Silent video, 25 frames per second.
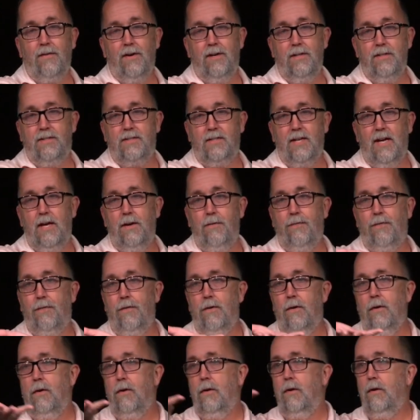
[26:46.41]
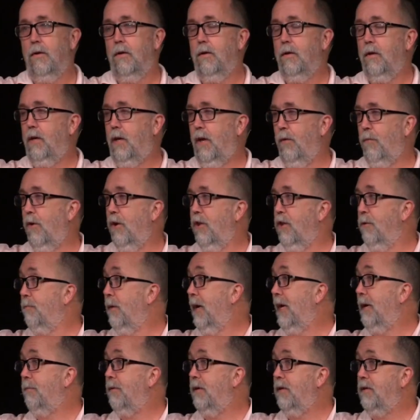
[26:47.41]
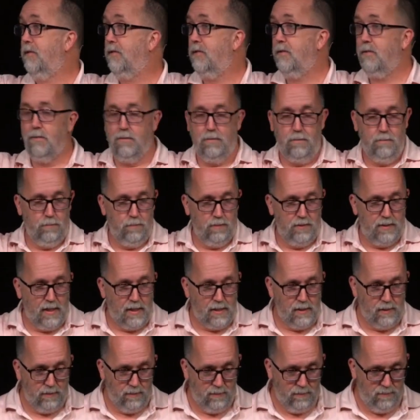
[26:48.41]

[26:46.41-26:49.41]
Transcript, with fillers: unsafe, get rid of the babies, done.